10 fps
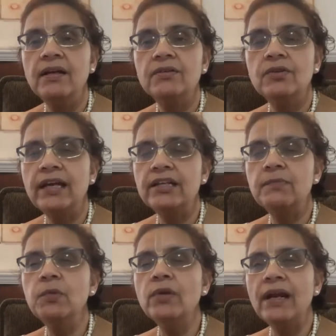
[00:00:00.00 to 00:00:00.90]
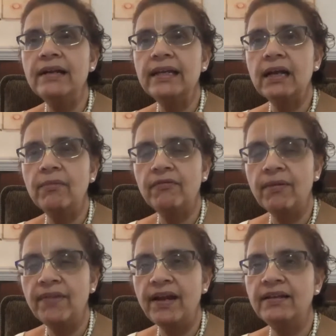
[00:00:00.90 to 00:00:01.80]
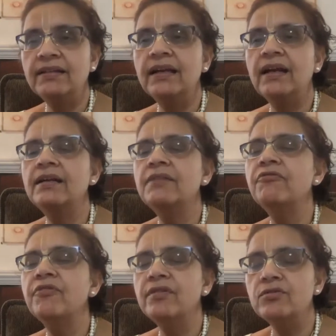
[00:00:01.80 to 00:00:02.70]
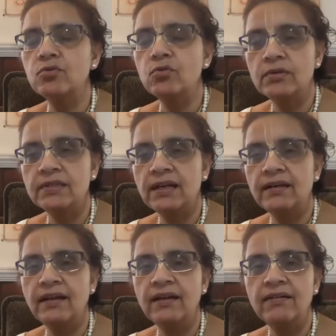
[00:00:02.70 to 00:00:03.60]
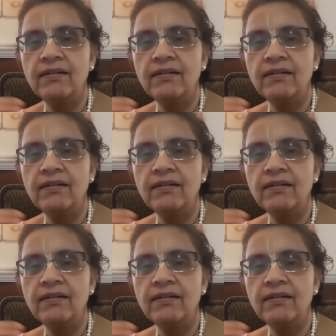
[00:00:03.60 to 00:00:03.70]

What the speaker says: So that is plurality coming from there, that there are different souls are there,